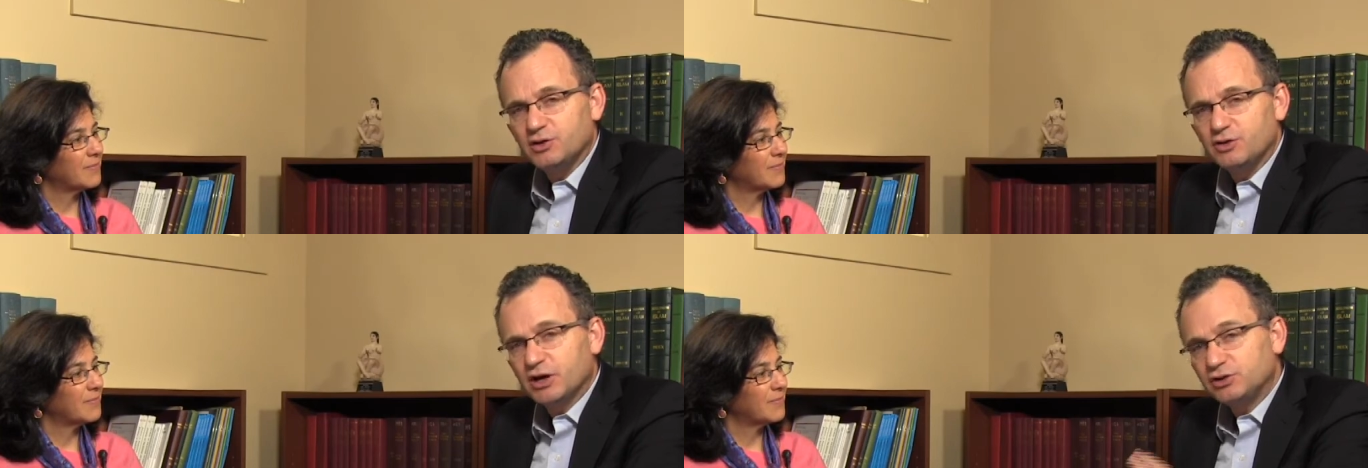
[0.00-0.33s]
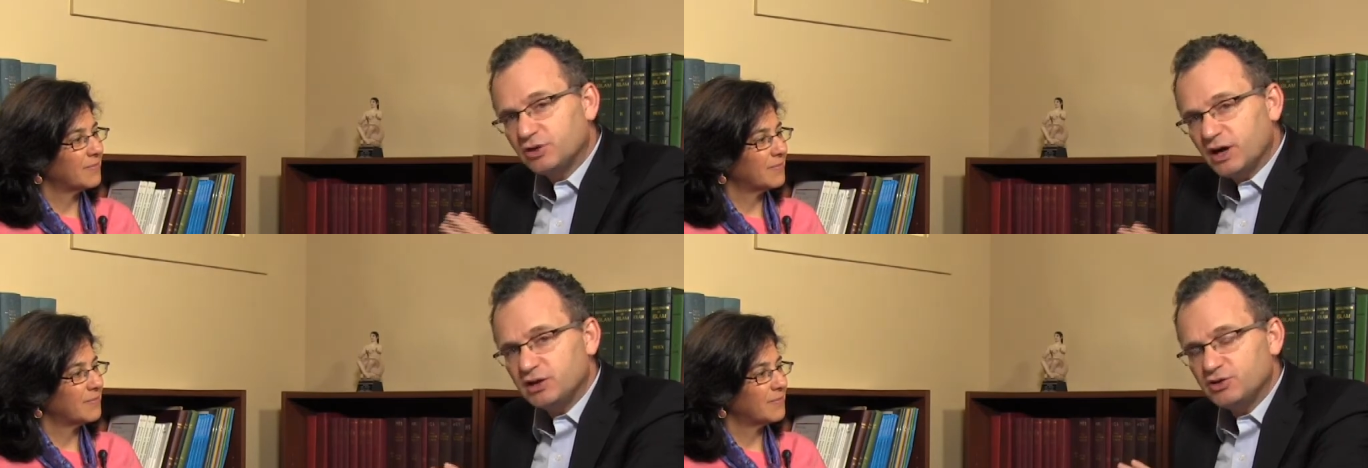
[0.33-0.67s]
Speaker 1: uh,
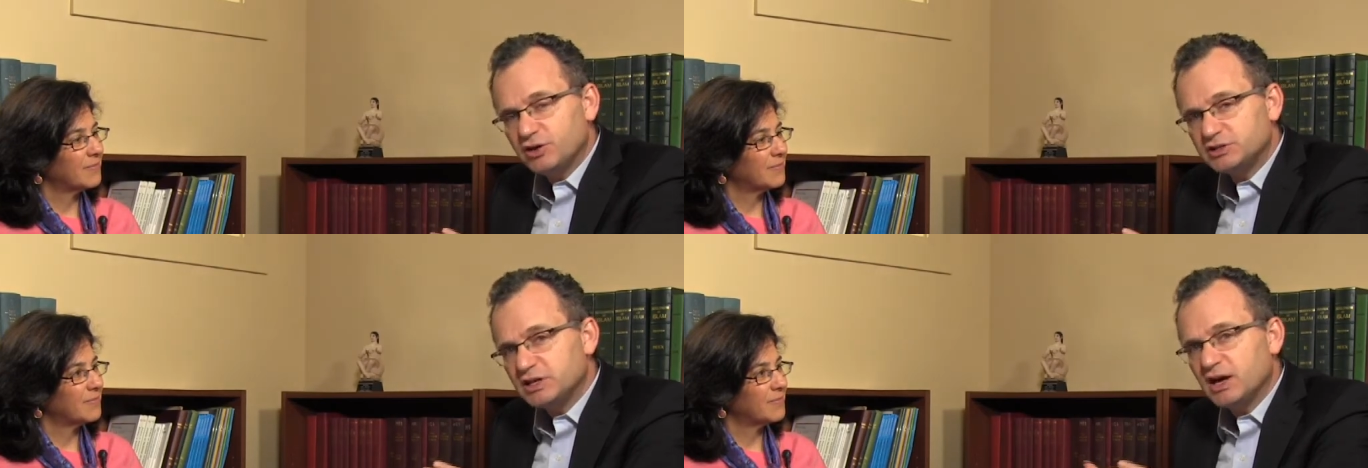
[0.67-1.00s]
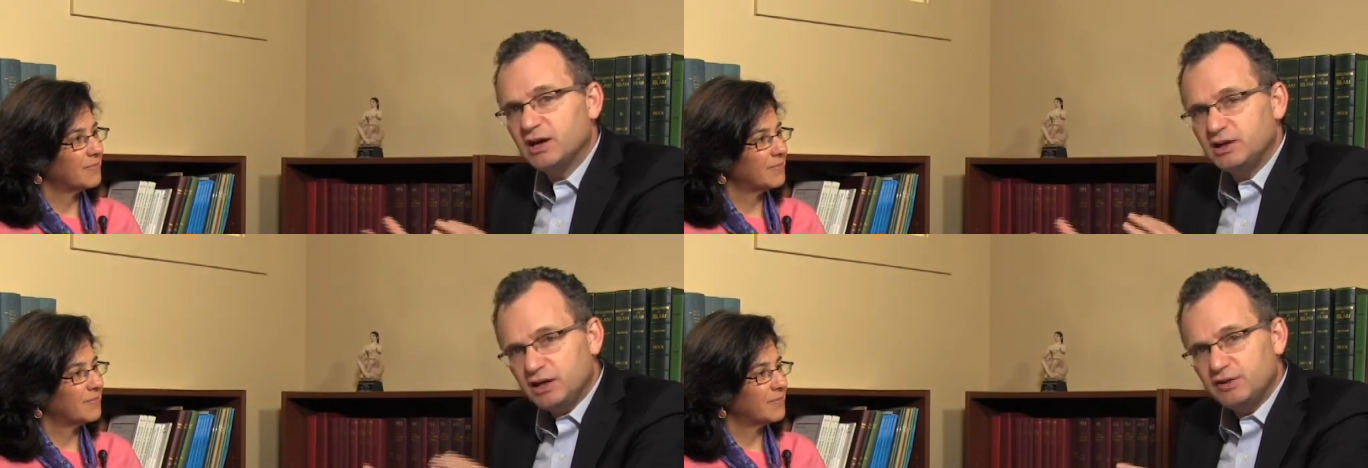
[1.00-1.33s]
director at
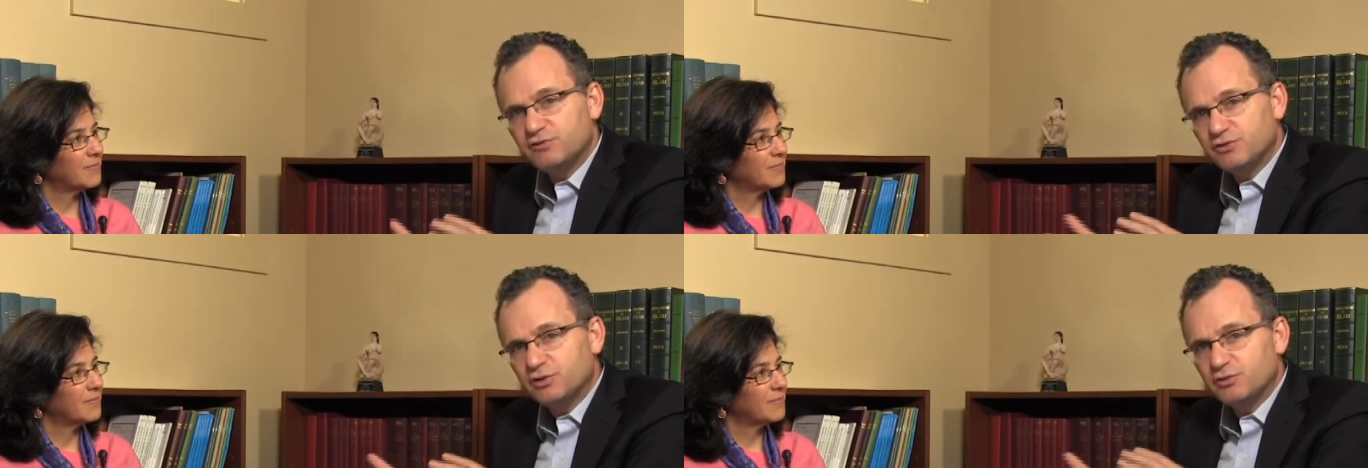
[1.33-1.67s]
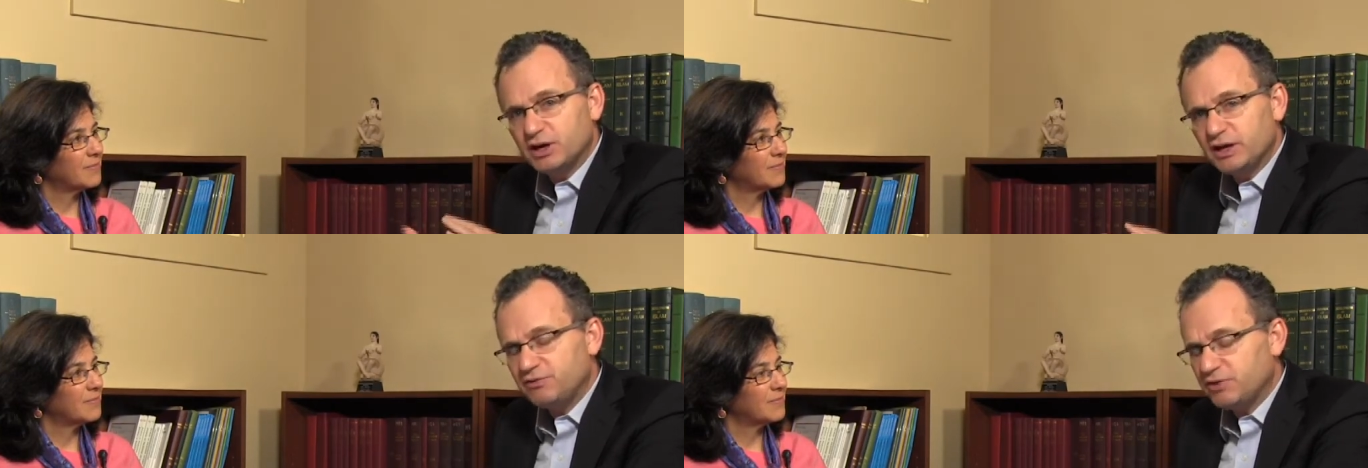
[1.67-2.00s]
USAID
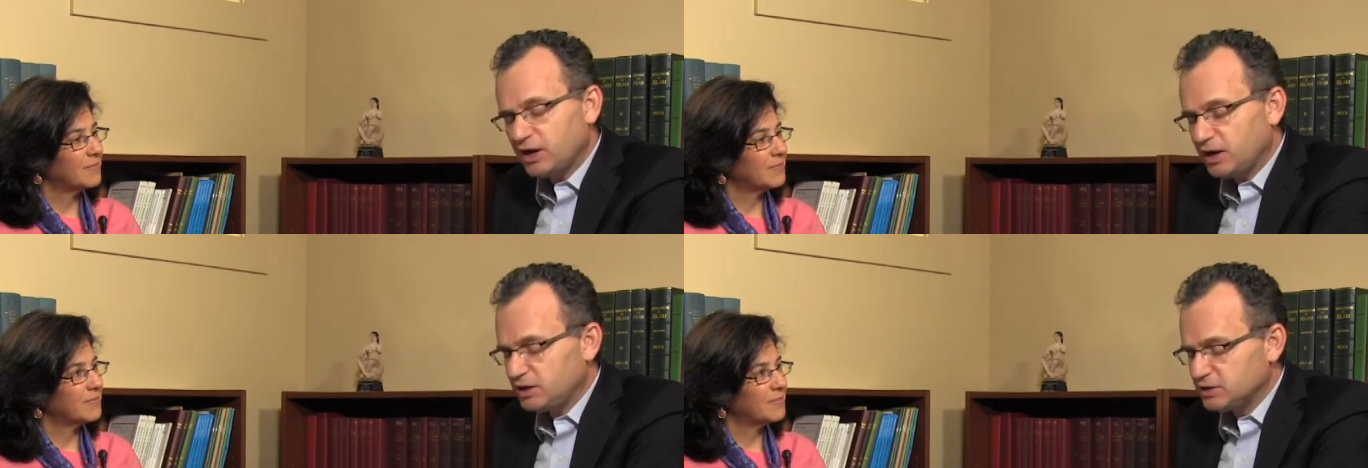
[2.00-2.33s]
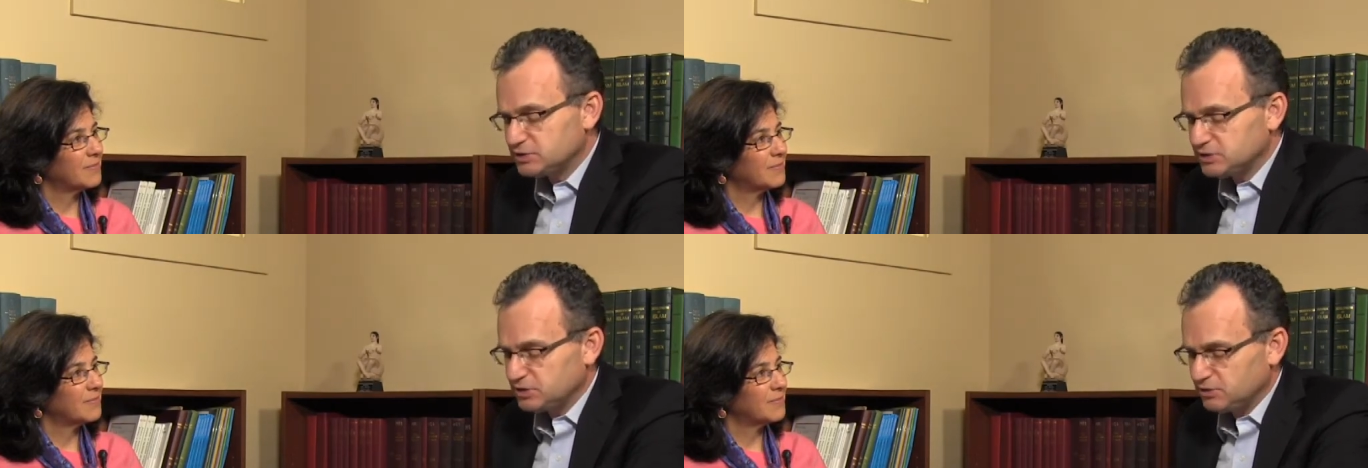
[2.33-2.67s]
for relief aid
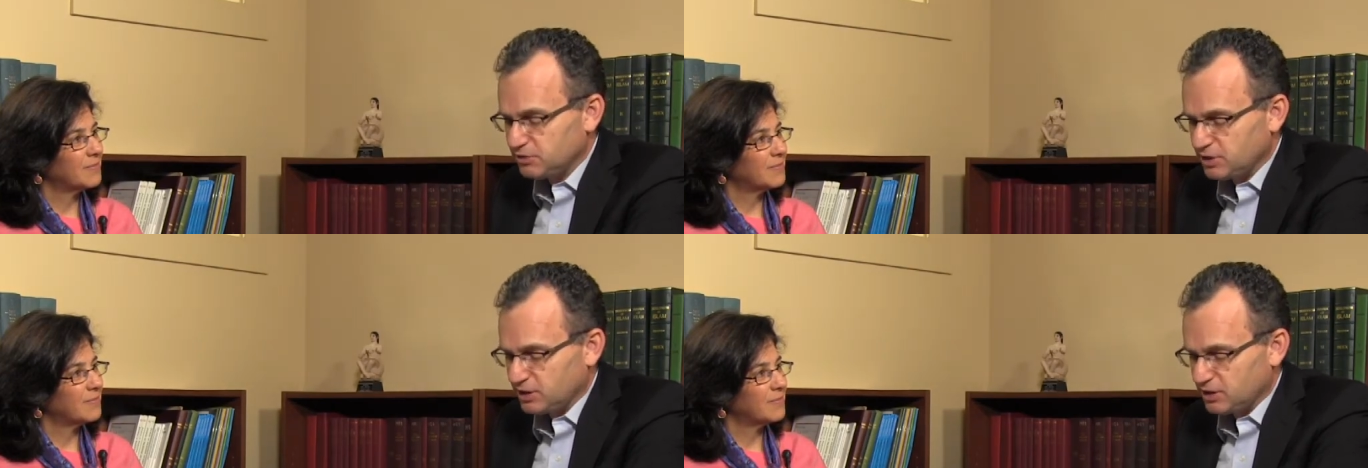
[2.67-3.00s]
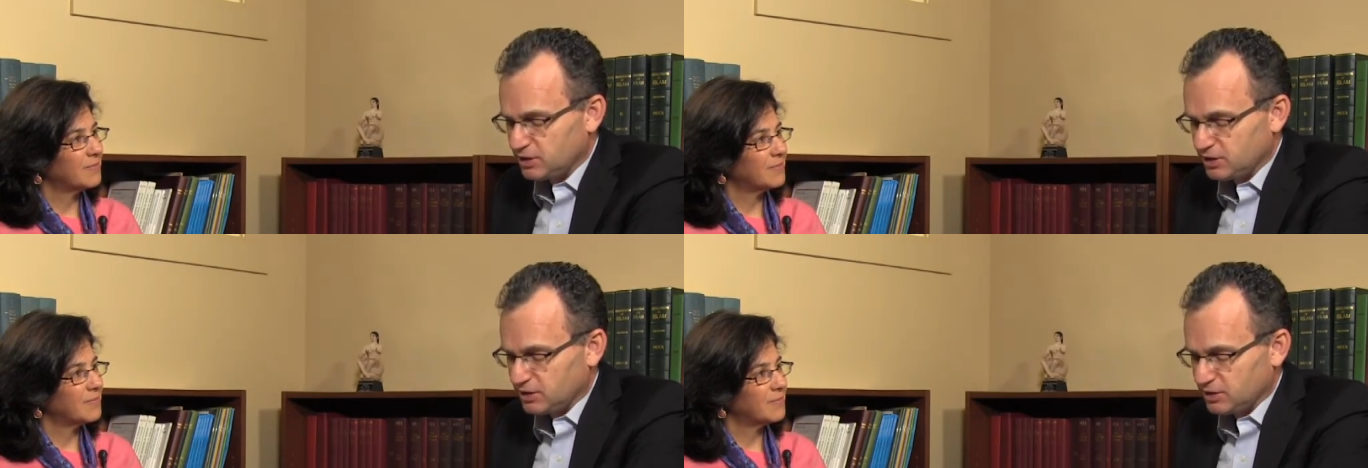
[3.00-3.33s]
in
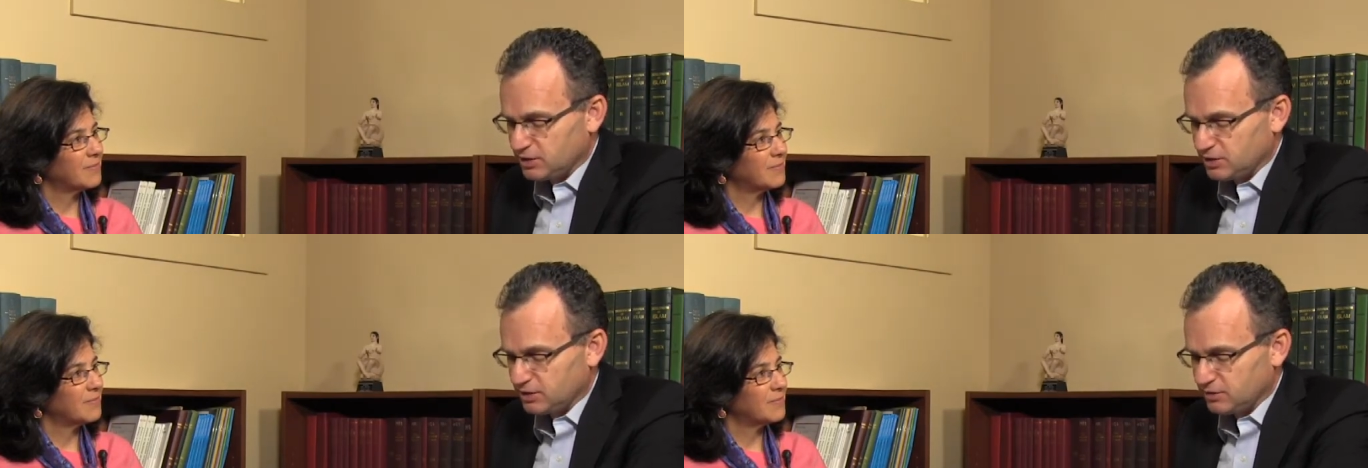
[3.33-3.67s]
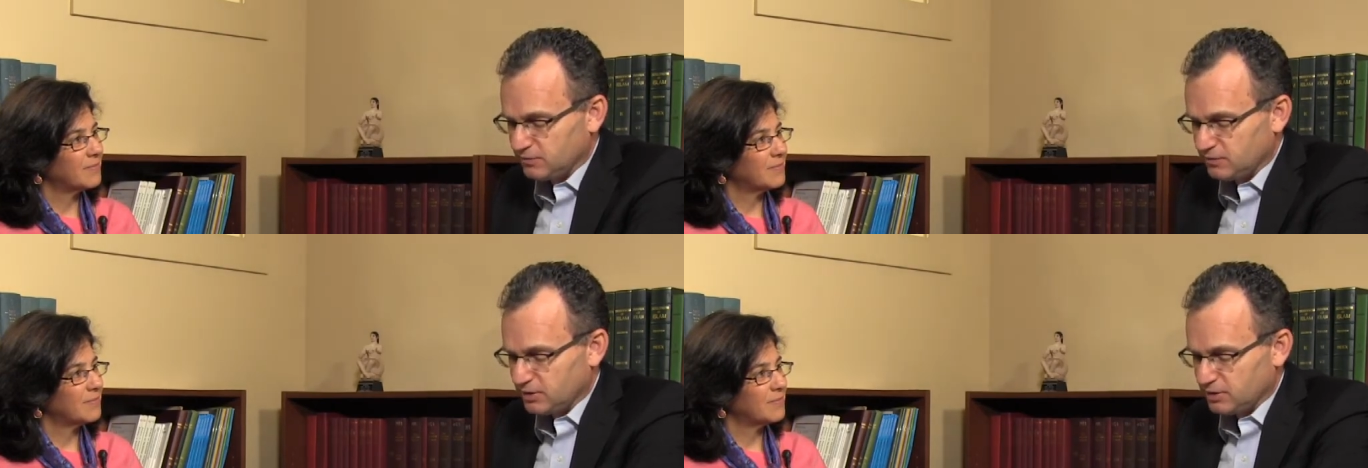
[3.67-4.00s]
Syria,
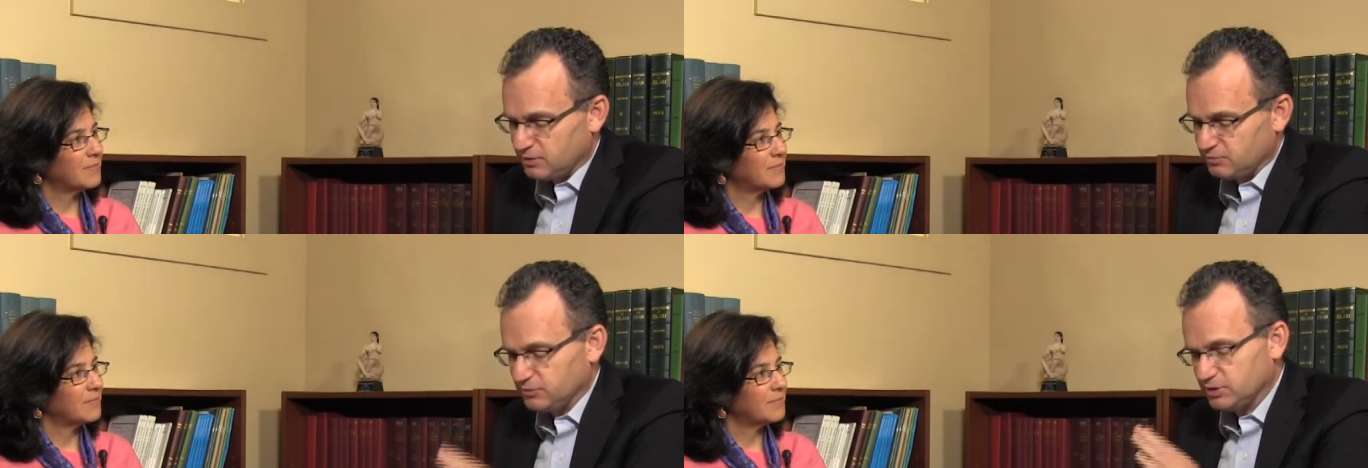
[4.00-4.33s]
uh, uh,